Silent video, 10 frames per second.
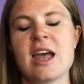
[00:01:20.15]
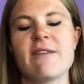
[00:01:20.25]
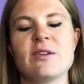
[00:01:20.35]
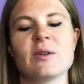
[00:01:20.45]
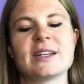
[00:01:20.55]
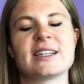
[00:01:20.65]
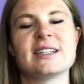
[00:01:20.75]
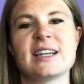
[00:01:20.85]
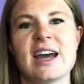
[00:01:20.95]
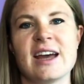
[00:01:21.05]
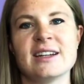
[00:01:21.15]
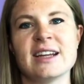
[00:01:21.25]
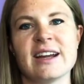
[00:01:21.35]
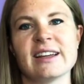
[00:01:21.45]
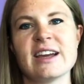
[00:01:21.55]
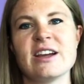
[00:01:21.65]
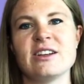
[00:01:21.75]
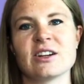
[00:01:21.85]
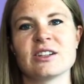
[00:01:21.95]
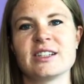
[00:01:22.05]
If you listen to Ed Daly,
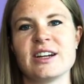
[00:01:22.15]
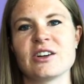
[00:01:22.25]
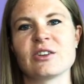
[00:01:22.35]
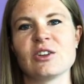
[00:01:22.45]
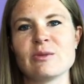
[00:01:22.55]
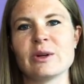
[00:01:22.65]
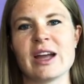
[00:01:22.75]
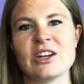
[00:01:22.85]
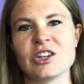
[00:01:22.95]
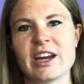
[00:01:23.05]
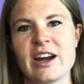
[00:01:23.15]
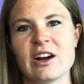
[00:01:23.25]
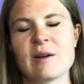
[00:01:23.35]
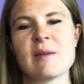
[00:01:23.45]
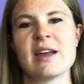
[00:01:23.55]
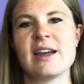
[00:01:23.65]
he's our senior global educator.